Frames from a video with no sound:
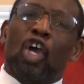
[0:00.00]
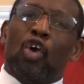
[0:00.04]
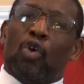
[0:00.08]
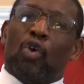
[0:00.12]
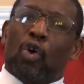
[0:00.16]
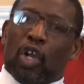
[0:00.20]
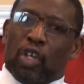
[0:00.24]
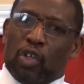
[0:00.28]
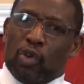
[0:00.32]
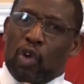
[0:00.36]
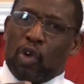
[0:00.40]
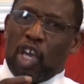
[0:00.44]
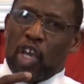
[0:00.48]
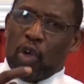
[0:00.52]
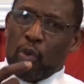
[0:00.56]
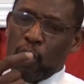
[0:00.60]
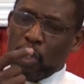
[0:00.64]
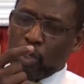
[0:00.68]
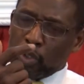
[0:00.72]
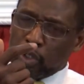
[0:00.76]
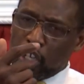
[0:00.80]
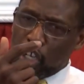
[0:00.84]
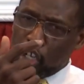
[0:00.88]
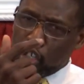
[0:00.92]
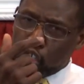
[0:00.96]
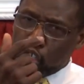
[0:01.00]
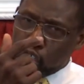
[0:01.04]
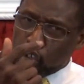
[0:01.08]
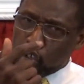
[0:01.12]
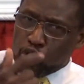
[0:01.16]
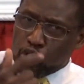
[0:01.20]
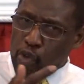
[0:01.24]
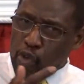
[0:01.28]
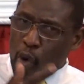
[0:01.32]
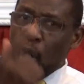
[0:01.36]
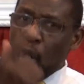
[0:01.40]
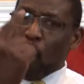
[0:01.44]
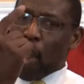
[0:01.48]
he will
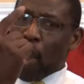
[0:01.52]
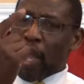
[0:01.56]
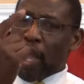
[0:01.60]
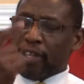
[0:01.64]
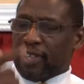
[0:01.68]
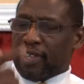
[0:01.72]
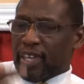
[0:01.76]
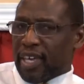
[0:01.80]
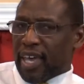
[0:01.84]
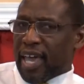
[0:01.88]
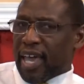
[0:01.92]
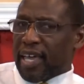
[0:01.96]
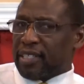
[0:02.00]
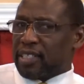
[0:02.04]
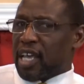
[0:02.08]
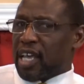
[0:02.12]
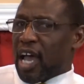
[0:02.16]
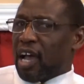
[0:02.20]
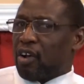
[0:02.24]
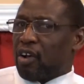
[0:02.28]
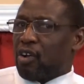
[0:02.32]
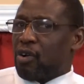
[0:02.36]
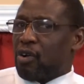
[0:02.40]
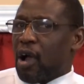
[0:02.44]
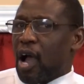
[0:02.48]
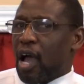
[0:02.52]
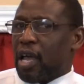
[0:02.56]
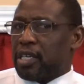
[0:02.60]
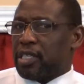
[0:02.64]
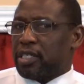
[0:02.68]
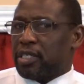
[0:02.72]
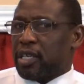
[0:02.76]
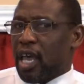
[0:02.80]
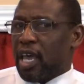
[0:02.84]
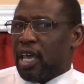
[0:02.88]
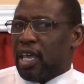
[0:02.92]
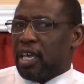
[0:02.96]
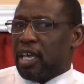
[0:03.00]
destroy the
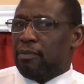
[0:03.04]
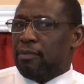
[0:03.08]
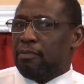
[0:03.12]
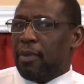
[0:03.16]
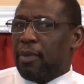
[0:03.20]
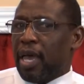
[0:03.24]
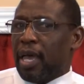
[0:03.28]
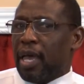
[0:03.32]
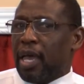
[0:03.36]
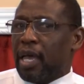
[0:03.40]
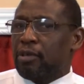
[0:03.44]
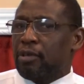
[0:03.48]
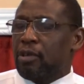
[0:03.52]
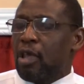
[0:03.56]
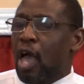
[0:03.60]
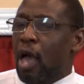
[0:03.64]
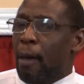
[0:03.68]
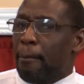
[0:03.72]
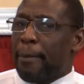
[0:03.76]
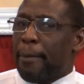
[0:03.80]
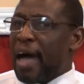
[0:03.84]
Antichrist, amen,